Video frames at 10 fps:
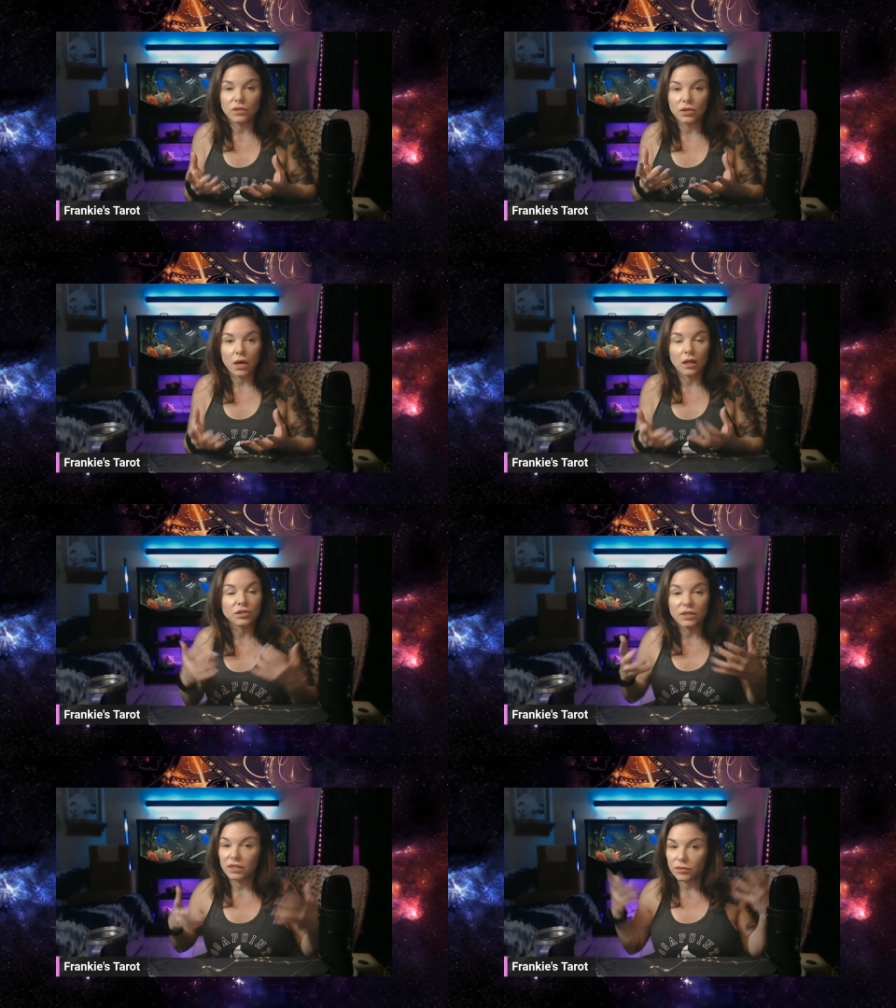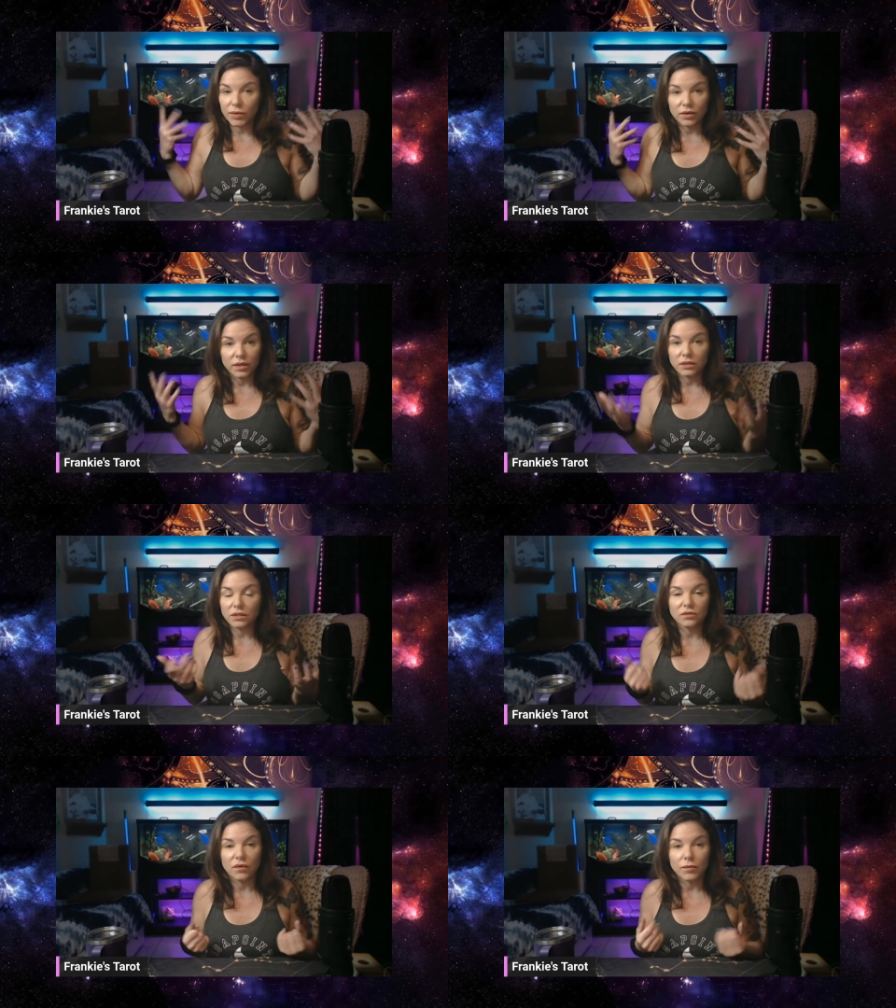the knowledge, the
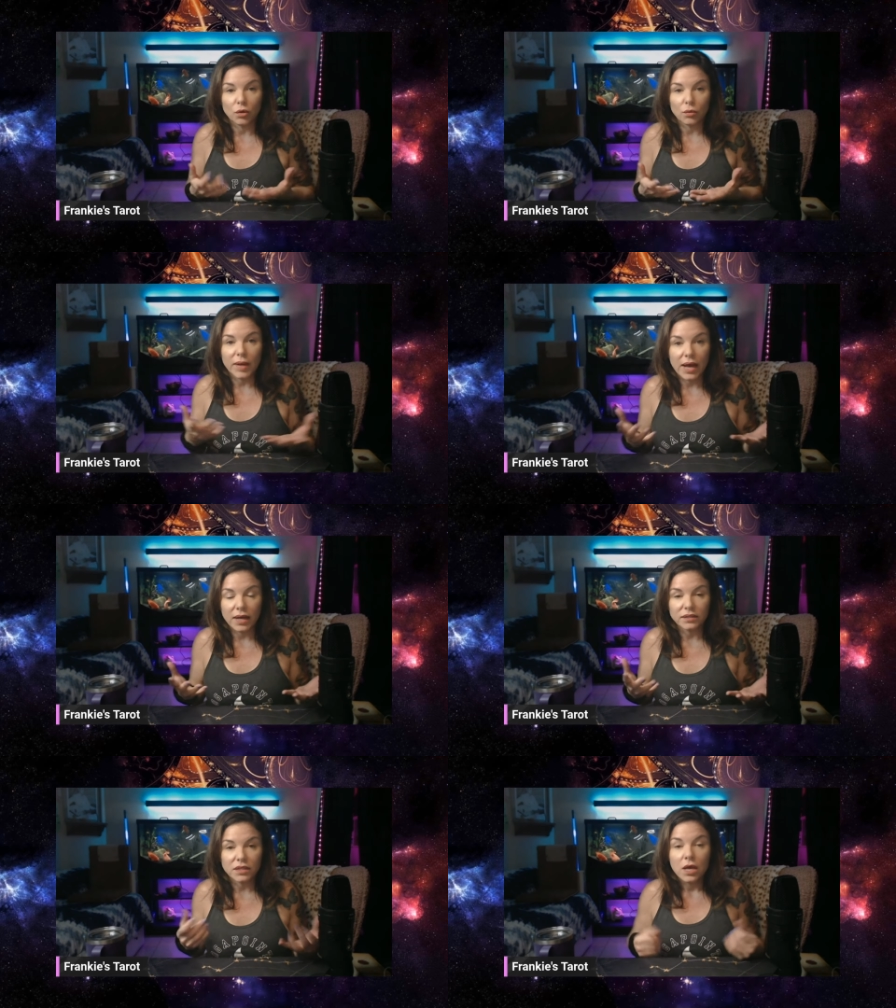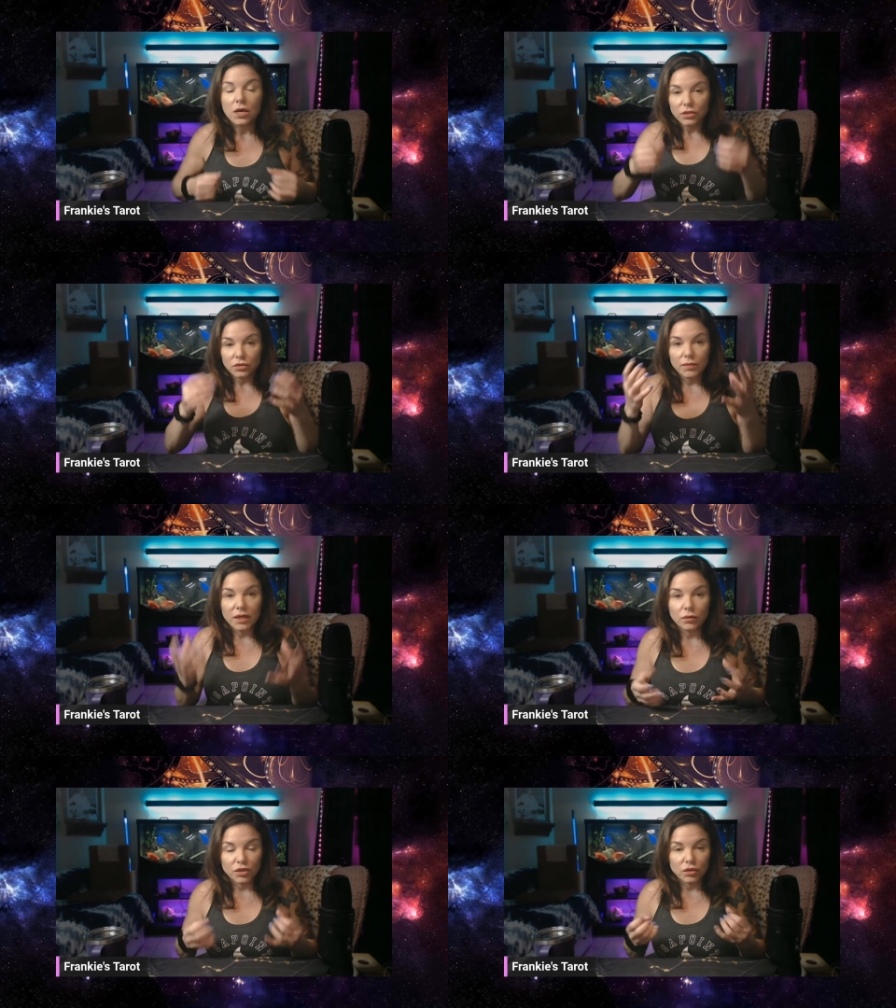experiences from your past to
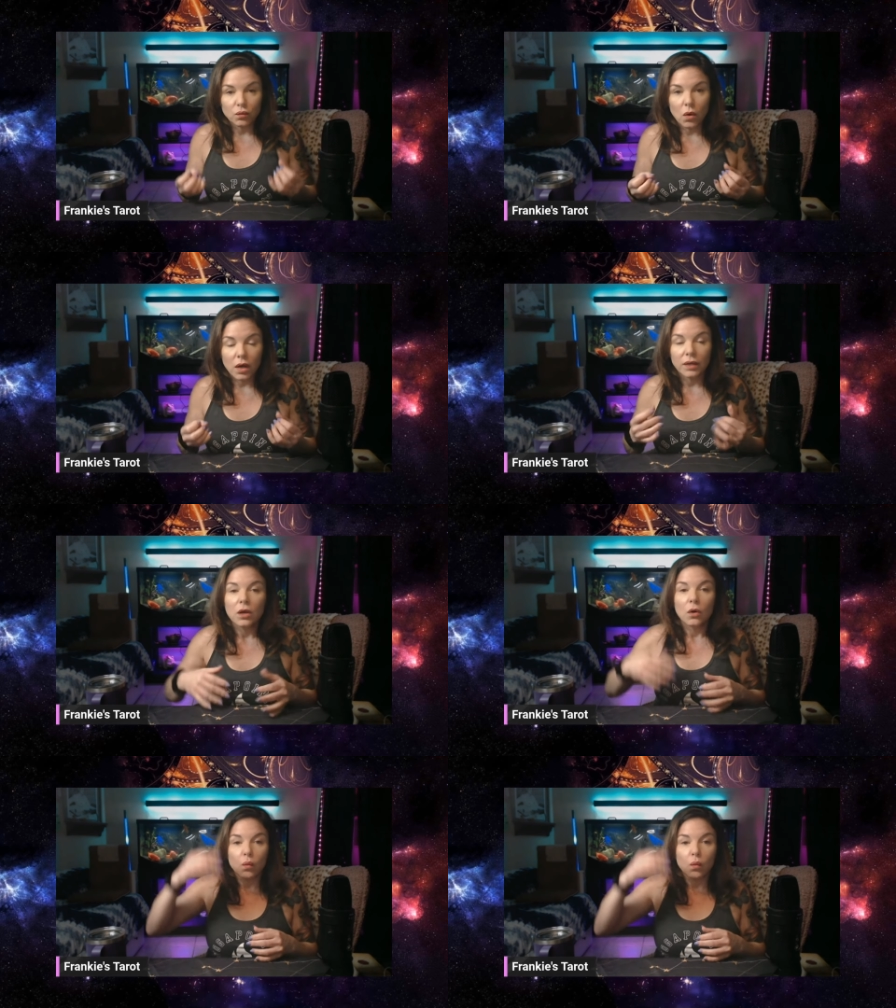make what you want.